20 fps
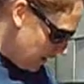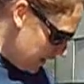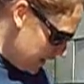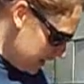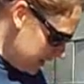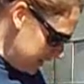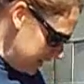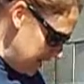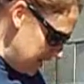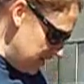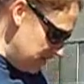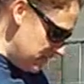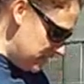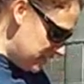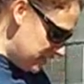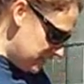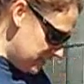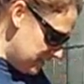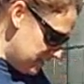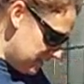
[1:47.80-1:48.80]
it leaves
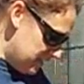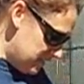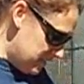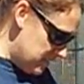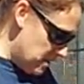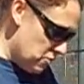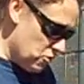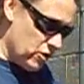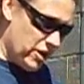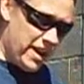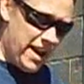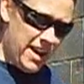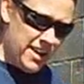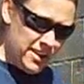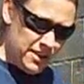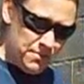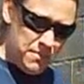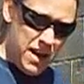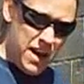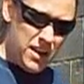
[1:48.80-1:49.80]
some
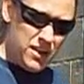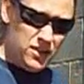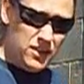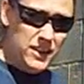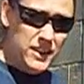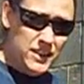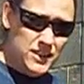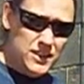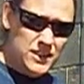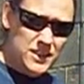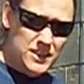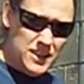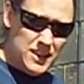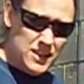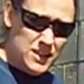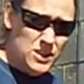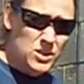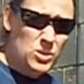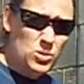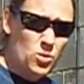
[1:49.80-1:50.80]
organic matter in
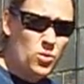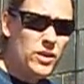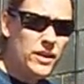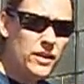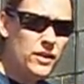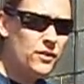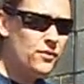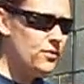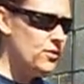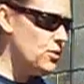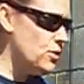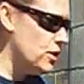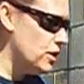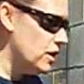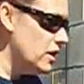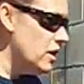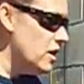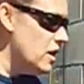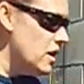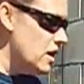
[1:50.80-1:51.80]
the soil
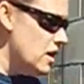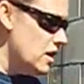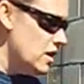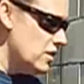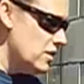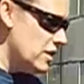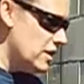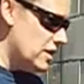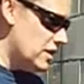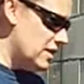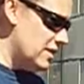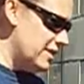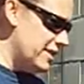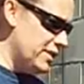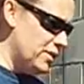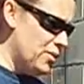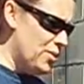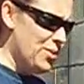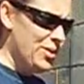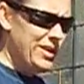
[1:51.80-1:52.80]
for the
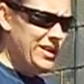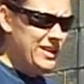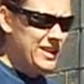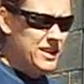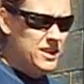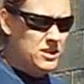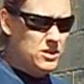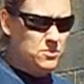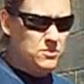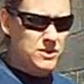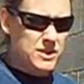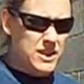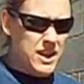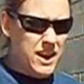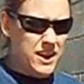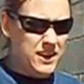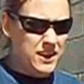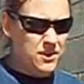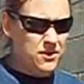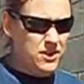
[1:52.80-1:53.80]
little organisms
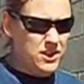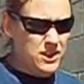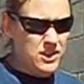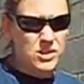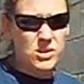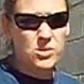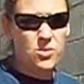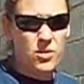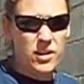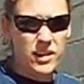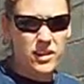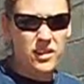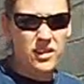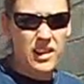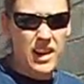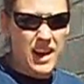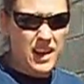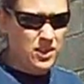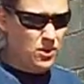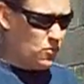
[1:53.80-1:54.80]
that live in the soil
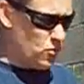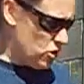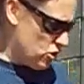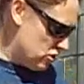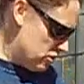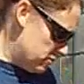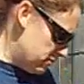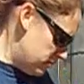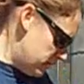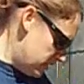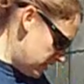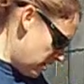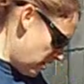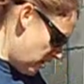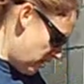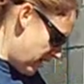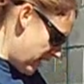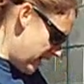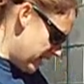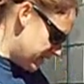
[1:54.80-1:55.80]
and the worms and
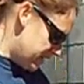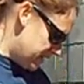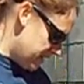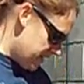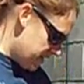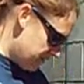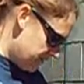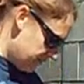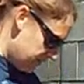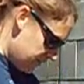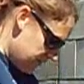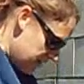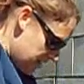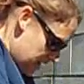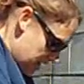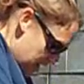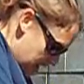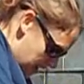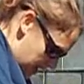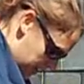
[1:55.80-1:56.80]
all that stuff.
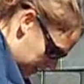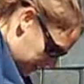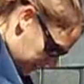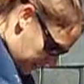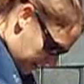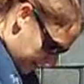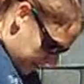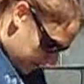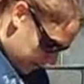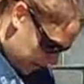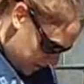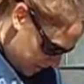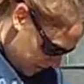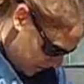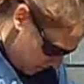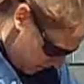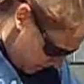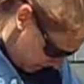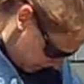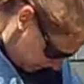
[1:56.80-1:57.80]
I just